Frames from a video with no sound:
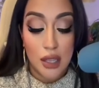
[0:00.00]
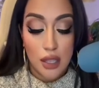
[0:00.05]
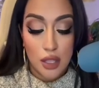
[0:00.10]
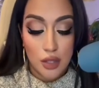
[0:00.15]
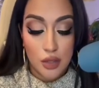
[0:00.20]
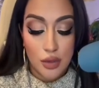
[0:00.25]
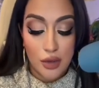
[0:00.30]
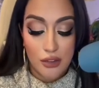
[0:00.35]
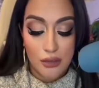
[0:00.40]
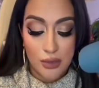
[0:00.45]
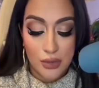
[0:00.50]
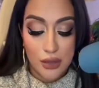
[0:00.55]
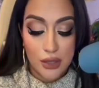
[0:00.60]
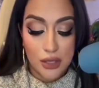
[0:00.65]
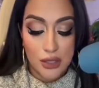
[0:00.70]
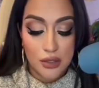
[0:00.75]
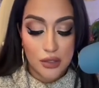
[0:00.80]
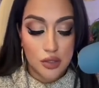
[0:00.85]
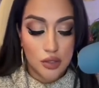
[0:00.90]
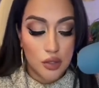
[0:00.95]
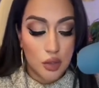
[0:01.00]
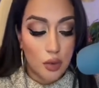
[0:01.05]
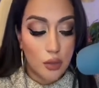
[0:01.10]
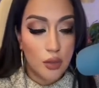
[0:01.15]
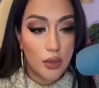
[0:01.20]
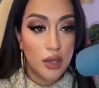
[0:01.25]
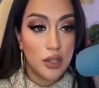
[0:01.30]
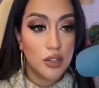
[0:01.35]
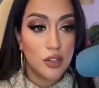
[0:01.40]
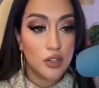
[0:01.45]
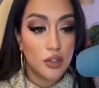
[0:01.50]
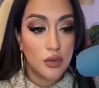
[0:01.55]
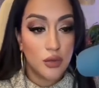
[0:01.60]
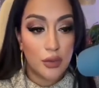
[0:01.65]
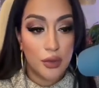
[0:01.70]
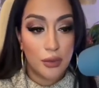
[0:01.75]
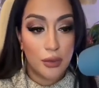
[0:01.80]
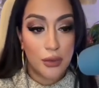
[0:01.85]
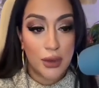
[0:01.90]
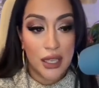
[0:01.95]
You have put in so much, you've
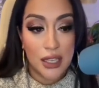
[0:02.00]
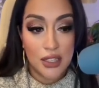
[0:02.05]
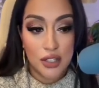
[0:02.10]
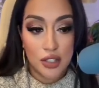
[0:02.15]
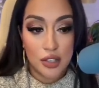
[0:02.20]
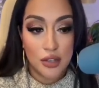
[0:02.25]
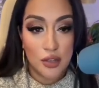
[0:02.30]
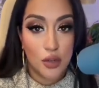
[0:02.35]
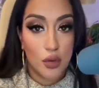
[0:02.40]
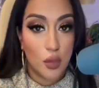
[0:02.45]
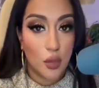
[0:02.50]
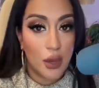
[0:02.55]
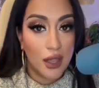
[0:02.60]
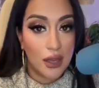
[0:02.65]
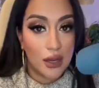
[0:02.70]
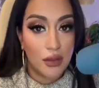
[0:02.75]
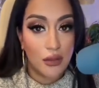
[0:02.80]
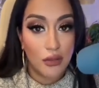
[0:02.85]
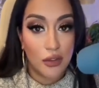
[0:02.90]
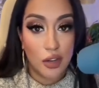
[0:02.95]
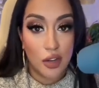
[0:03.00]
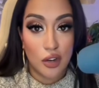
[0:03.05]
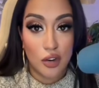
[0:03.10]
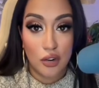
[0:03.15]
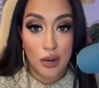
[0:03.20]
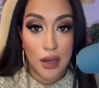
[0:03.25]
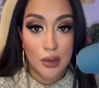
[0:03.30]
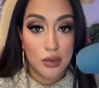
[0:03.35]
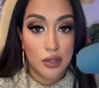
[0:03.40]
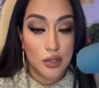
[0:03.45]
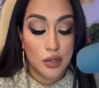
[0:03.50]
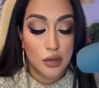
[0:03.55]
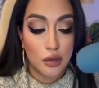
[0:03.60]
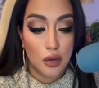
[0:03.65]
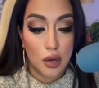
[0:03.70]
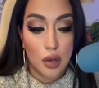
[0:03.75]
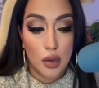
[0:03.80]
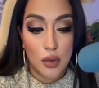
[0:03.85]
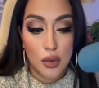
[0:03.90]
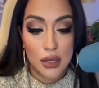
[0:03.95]
been patient, you're waiting for your crops to
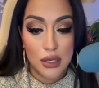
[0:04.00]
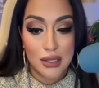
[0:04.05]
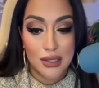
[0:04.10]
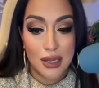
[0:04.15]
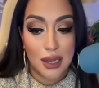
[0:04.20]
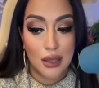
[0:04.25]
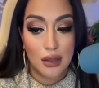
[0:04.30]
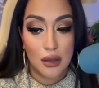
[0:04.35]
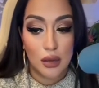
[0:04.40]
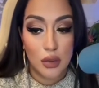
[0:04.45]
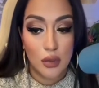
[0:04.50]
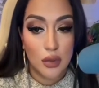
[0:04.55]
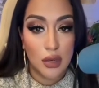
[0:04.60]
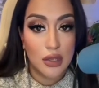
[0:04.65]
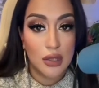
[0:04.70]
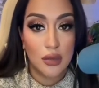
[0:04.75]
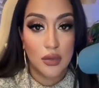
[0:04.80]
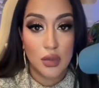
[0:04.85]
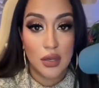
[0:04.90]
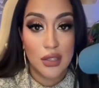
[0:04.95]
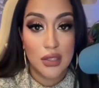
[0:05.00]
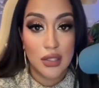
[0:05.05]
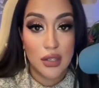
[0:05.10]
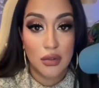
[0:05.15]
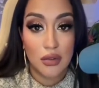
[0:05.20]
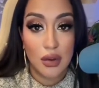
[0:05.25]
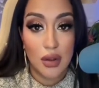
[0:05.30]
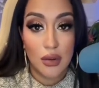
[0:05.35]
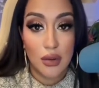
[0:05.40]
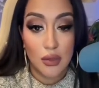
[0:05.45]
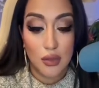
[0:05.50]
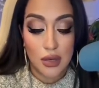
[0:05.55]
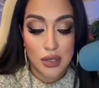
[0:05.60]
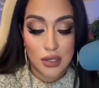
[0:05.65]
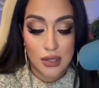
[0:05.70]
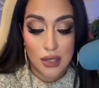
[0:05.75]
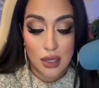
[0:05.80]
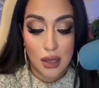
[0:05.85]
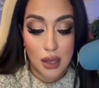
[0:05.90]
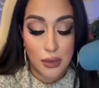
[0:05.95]
grow, and it's like, yo, where where is it growing? When is
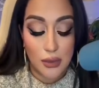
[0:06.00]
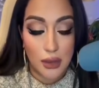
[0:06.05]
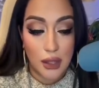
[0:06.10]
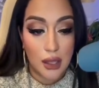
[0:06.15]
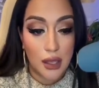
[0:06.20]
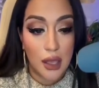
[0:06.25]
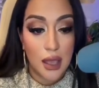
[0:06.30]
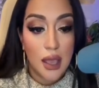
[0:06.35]
it coming?